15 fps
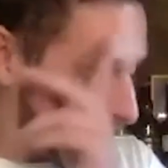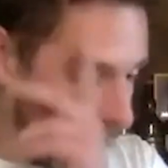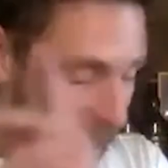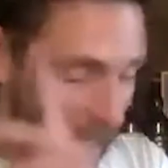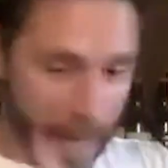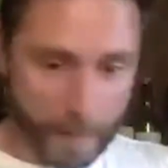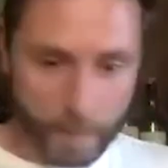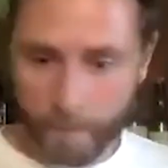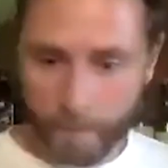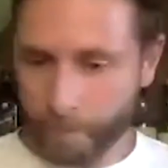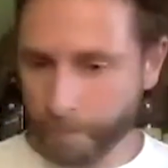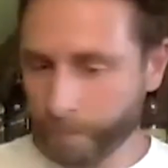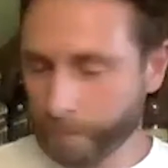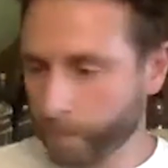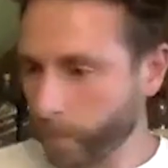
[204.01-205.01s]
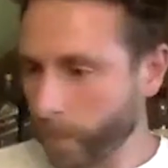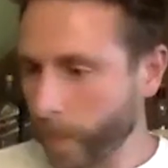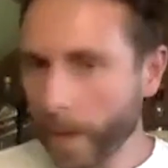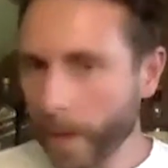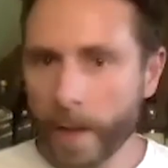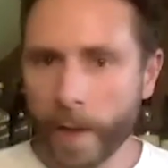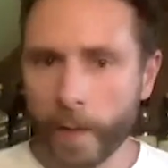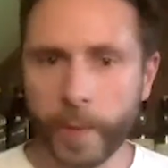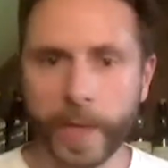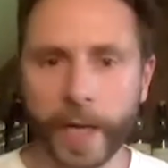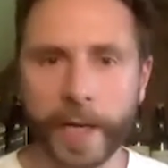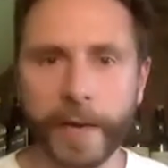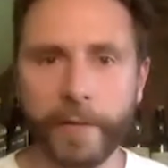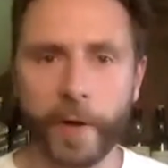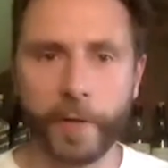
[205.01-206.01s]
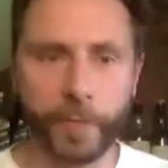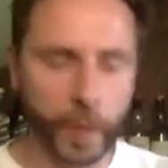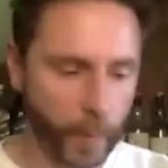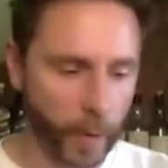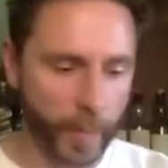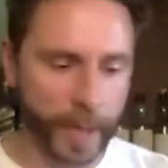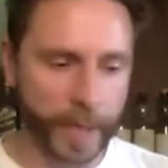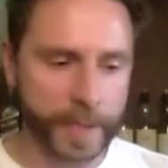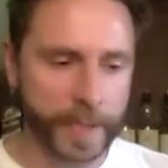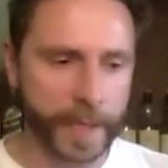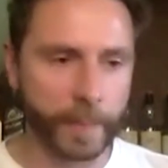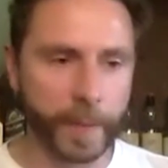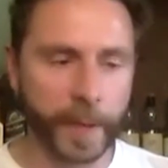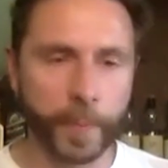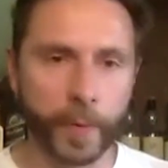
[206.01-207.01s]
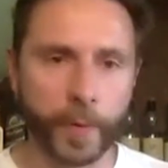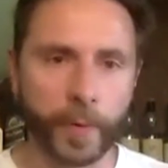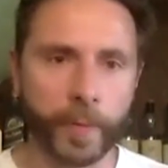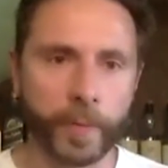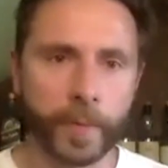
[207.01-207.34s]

Are we going to give it a few more minutes to get people?